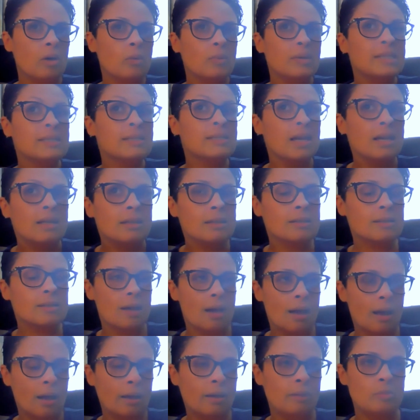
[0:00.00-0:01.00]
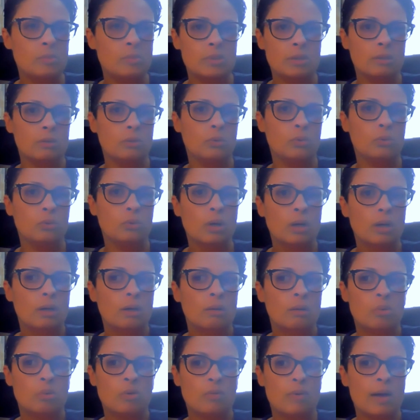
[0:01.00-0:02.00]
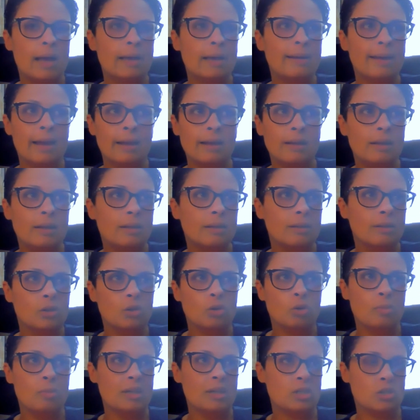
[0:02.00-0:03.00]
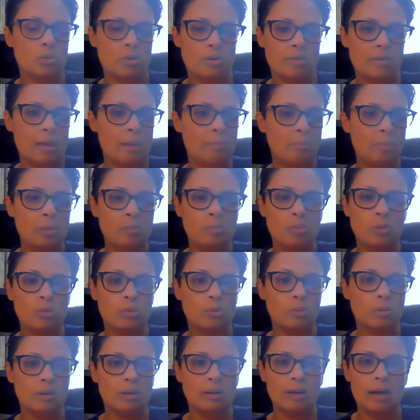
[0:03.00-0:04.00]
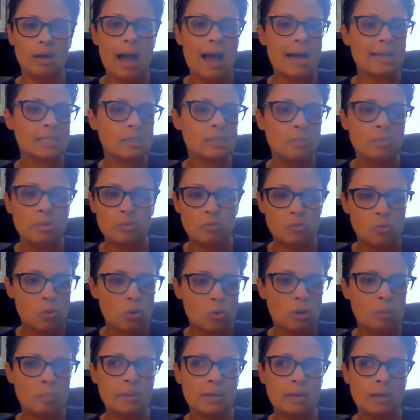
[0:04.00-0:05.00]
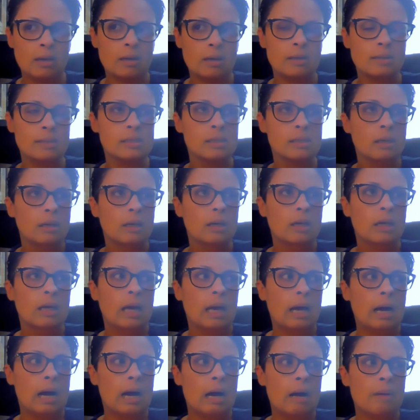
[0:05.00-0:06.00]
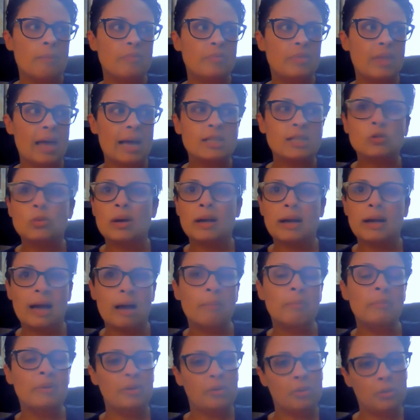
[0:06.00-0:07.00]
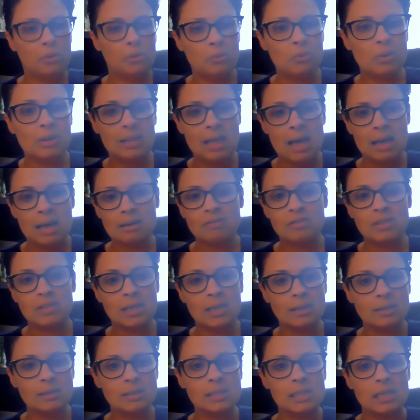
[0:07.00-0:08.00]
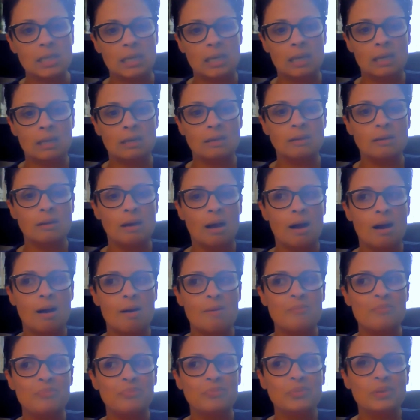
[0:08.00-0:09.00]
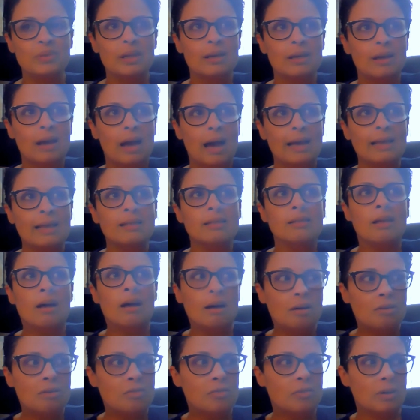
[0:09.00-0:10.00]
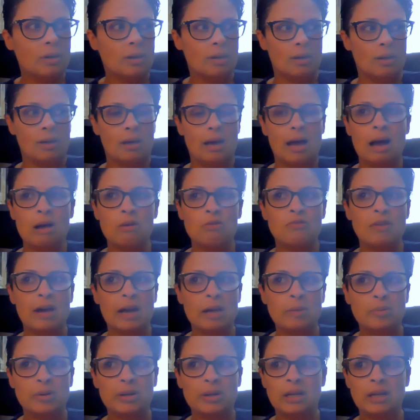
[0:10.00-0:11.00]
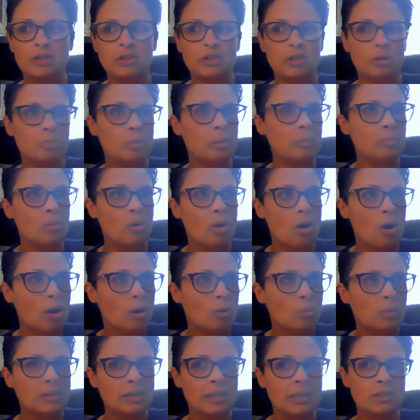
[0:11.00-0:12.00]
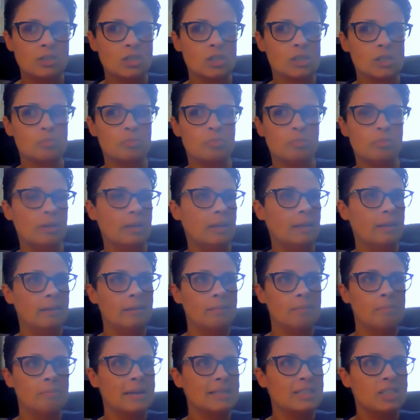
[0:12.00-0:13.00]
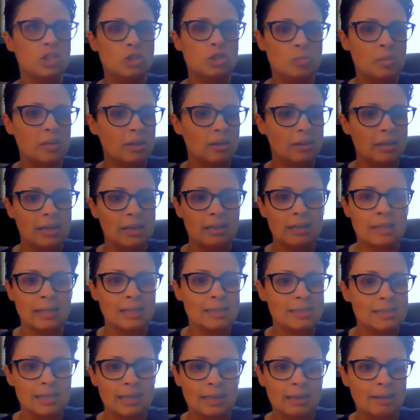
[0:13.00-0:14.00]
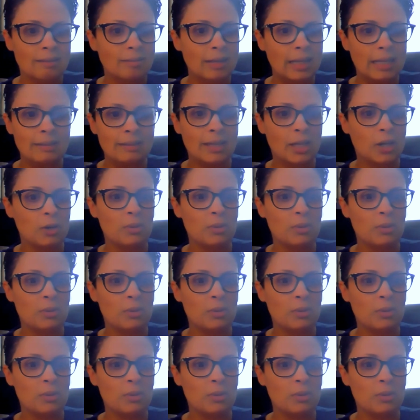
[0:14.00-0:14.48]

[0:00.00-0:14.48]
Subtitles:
take the time to provide any little mentor that people ask me for, because that's what got me through a lot of things. And I love how vibrant and young people are when they just message me on in LinkedIn and they don't